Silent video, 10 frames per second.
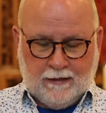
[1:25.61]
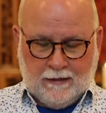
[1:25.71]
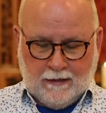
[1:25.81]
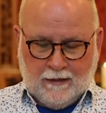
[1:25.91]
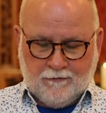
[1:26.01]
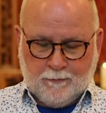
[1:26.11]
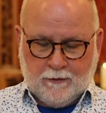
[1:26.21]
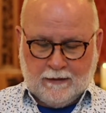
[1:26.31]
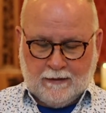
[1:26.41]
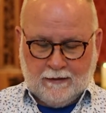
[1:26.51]
and
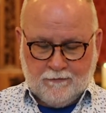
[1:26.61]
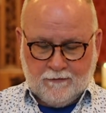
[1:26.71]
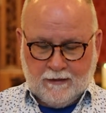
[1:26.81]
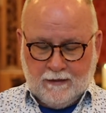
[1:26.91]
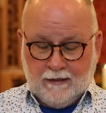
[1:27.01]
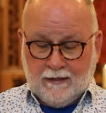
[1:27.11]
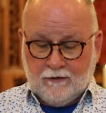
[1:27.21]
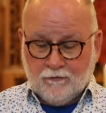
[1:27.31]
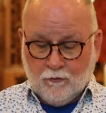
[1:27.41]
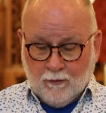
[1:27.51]
hospitalized
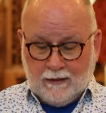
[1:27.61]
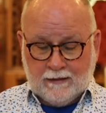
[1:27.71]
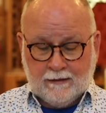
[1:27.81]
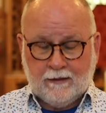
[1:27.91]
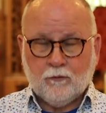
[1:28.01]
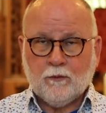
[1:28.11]
is greatly